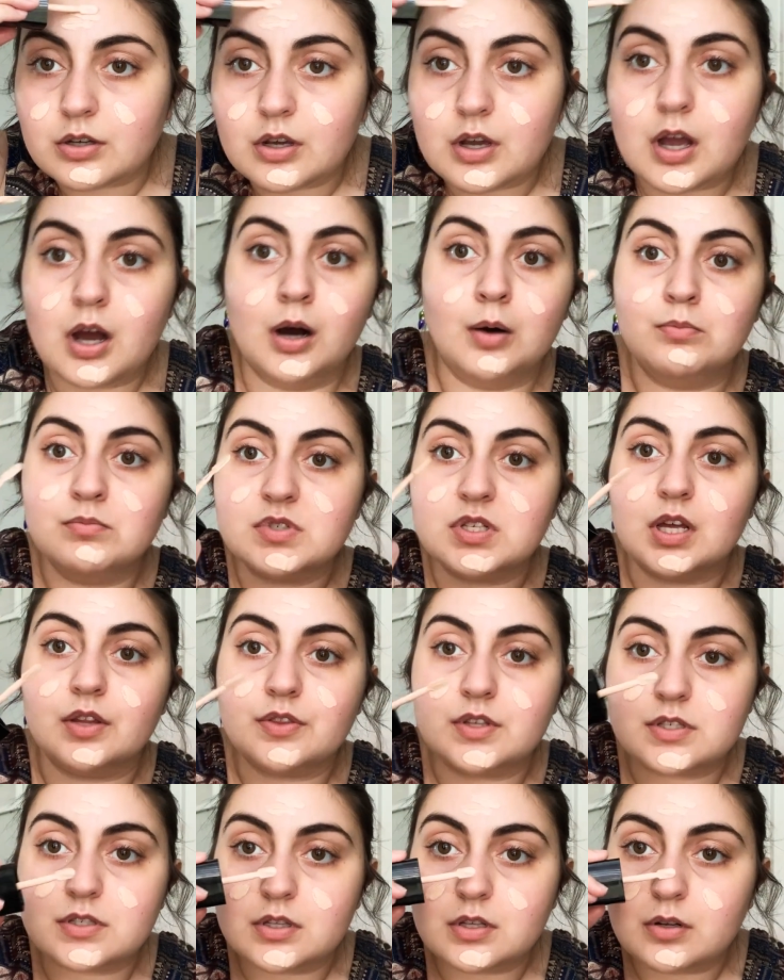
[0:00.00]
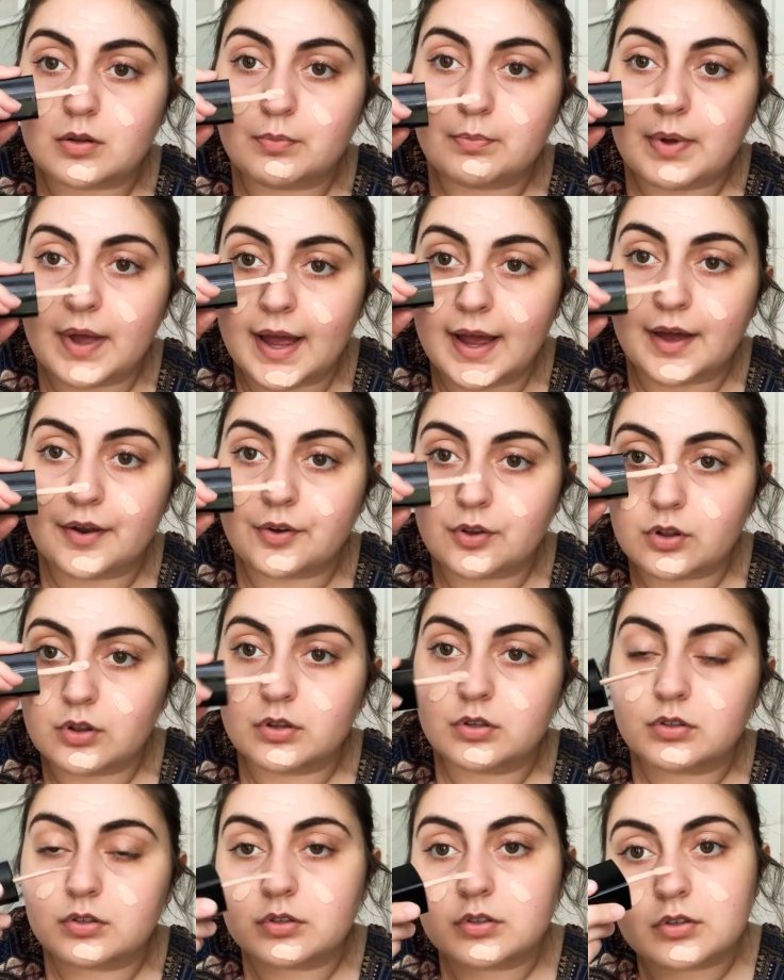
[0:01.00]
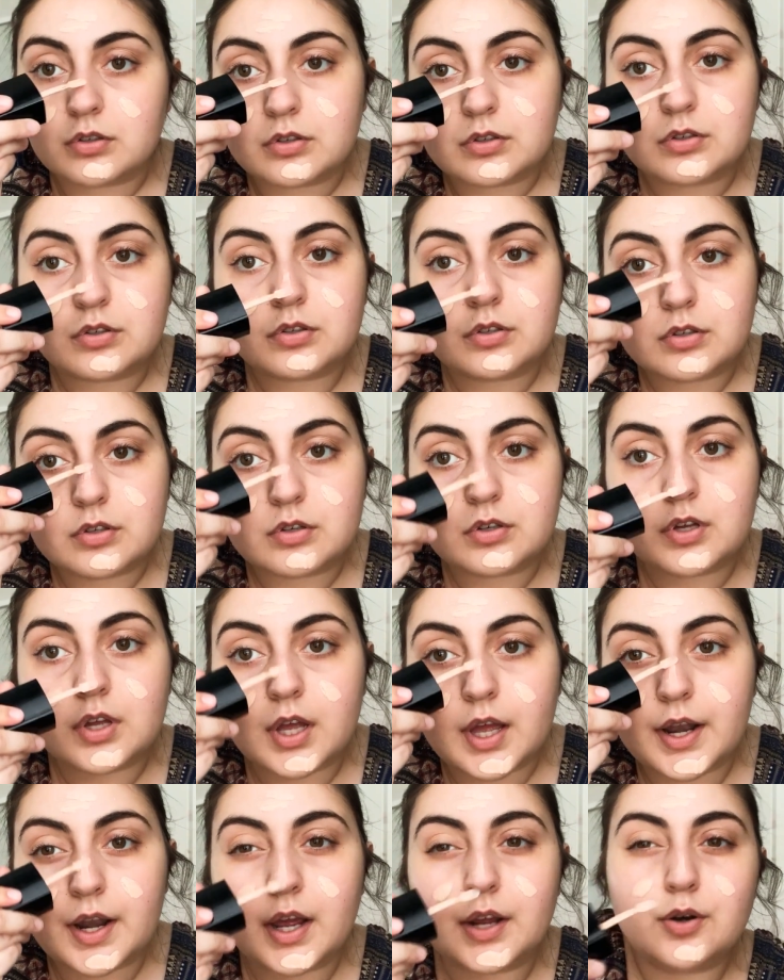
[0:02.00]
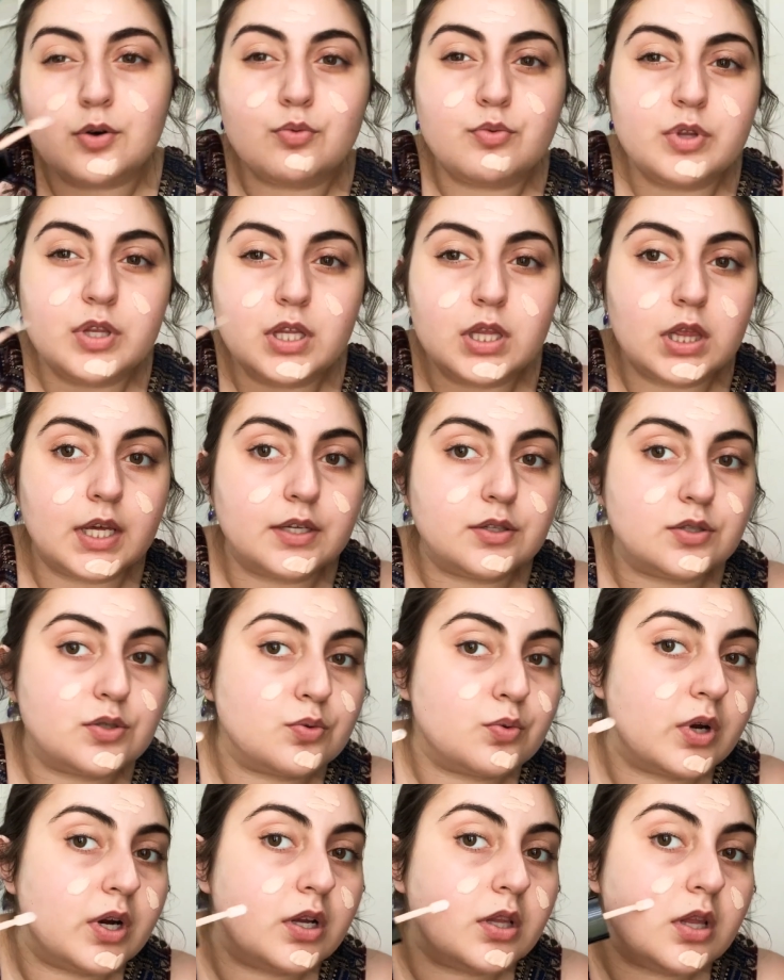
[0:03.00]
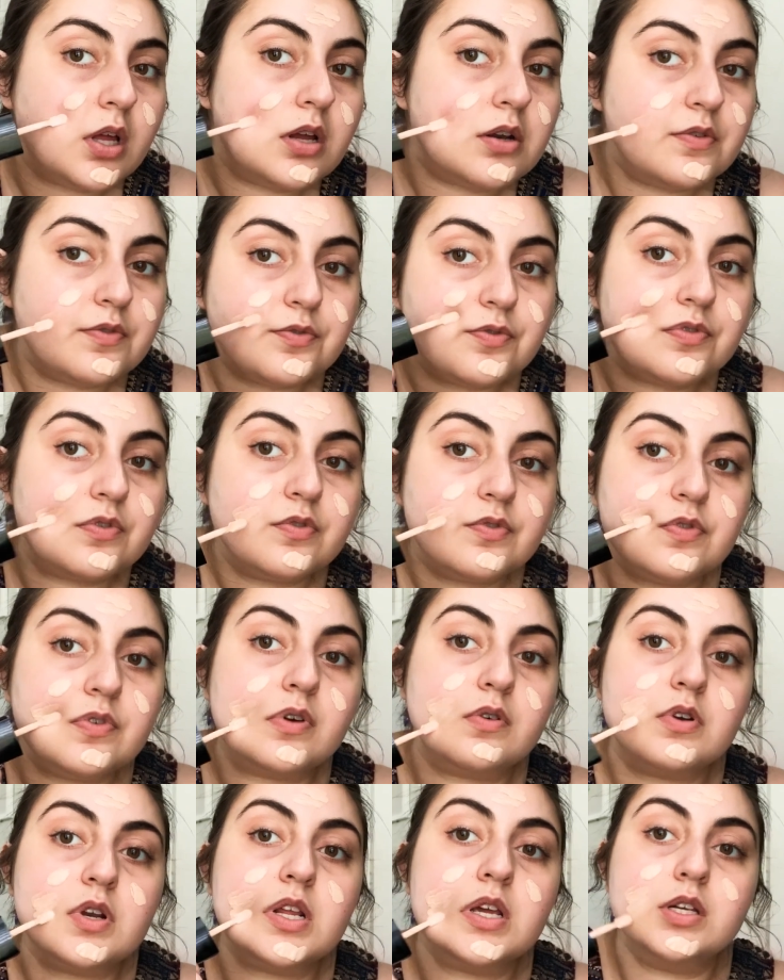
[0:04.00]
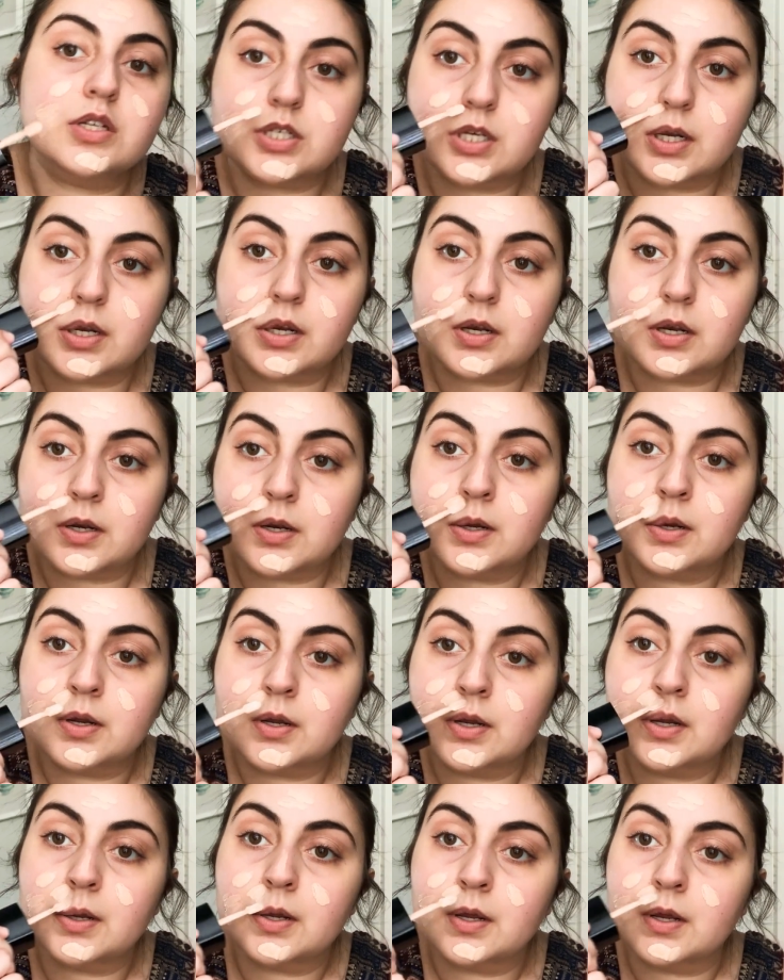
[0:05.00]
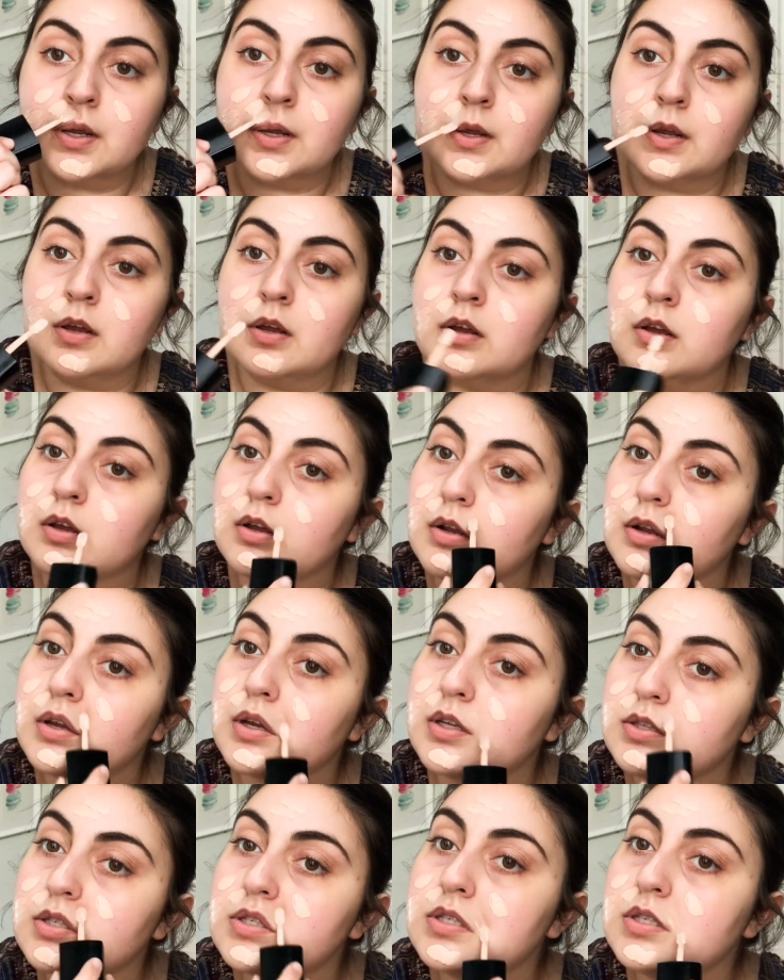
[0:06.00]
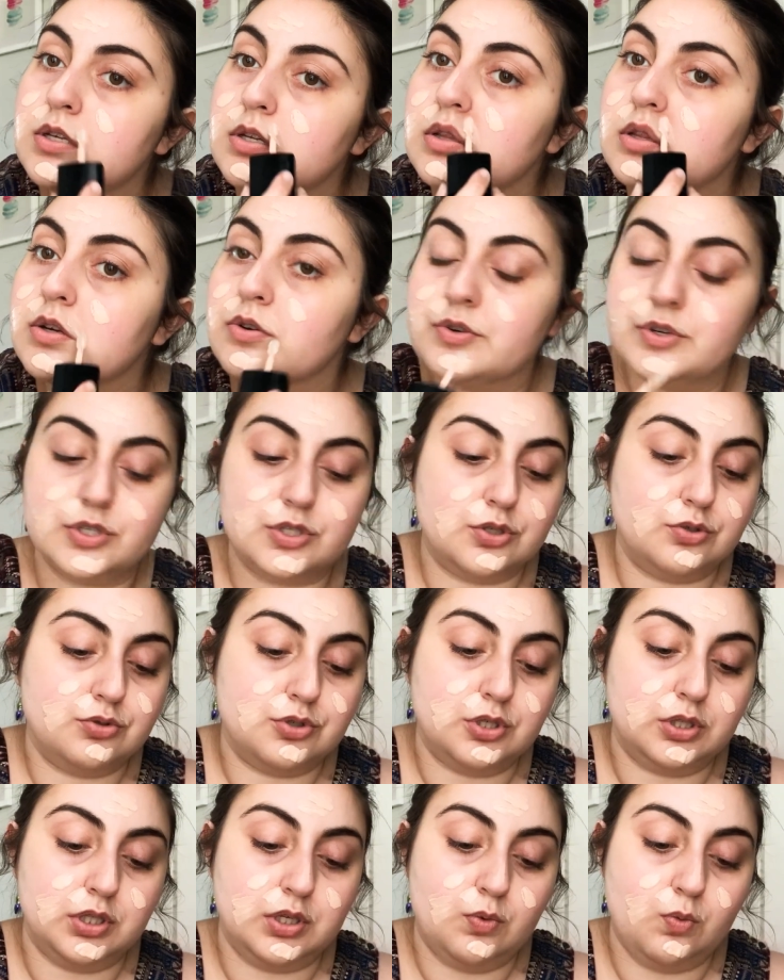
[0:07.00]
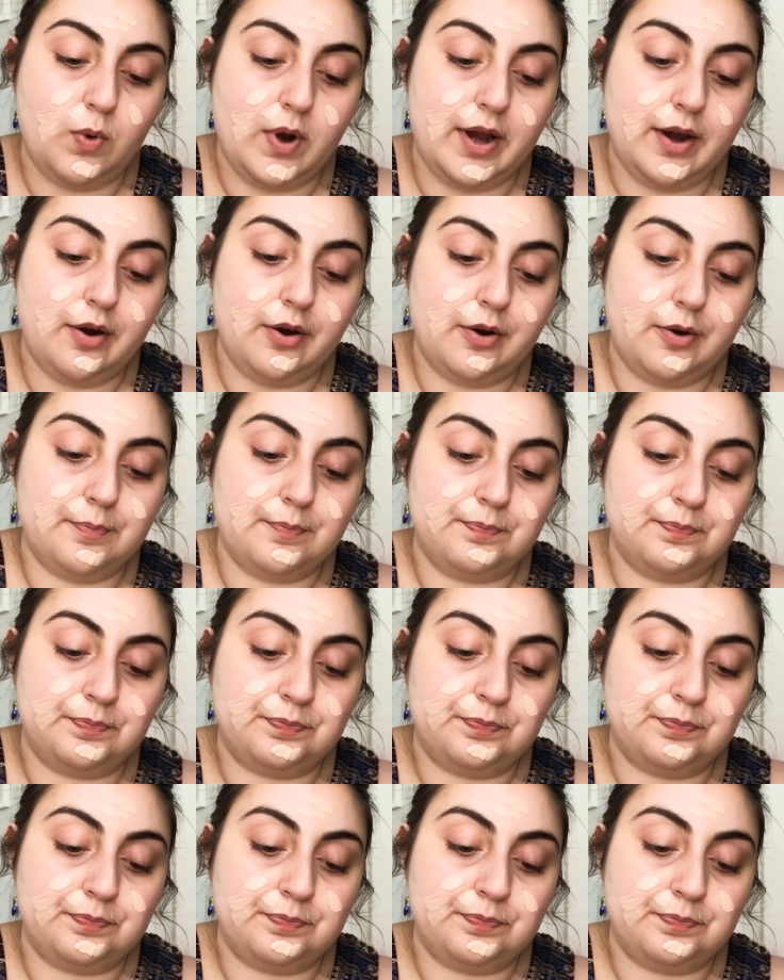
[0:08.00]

comes on this little paddle, and I don't really like to wear a lot of foundation. Concealer is usually where